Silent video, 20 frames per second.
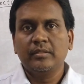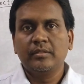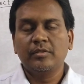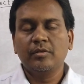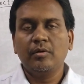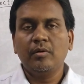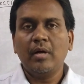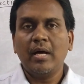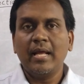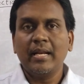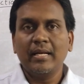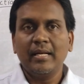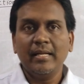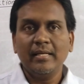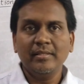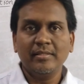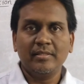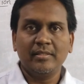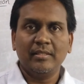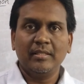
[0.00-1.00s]
So
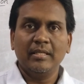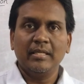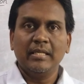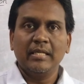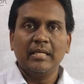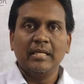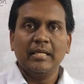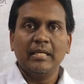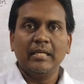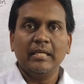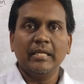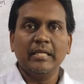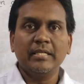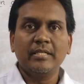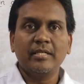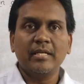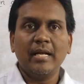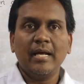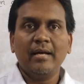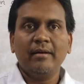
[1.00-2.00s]
unless it
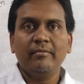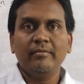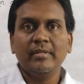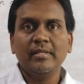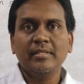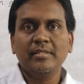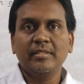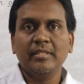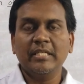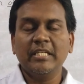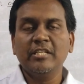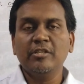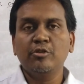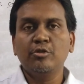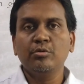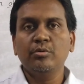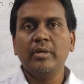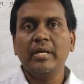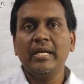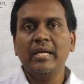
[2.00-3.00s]
travels
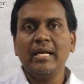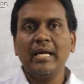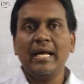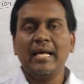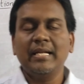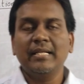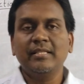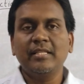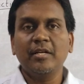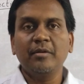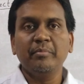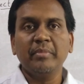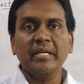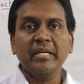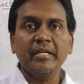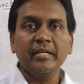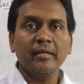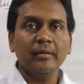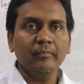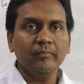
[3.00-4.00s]
into another
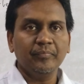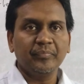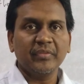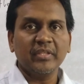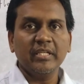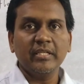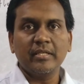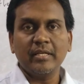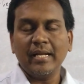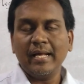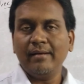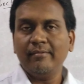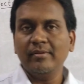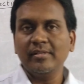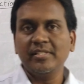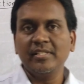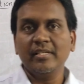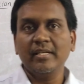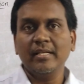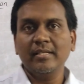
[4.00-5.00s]
medium, it
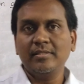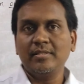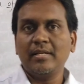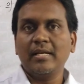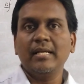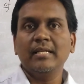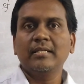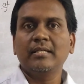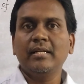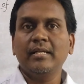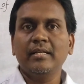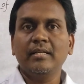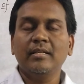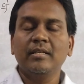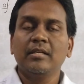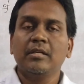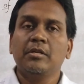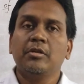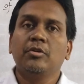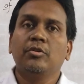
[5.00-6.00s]
travels in a straight line.
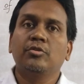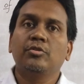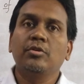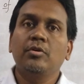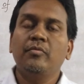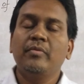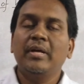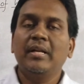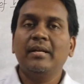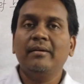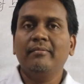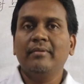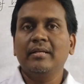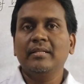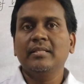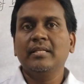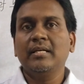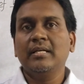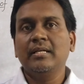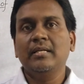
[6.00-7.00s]
So whenever
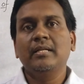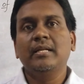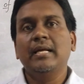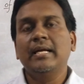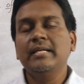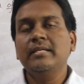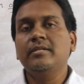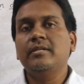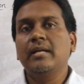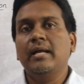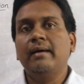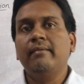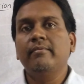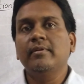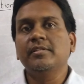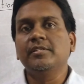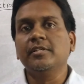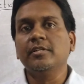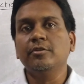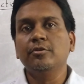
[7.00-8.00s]
the light
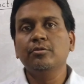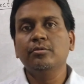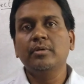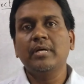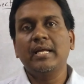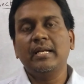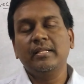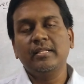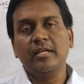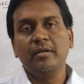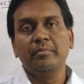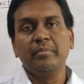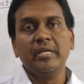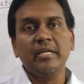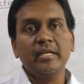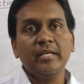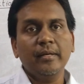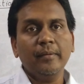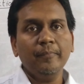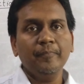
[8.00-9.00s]
travels into another
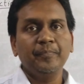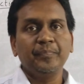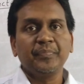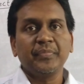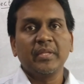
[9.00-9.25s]
medium,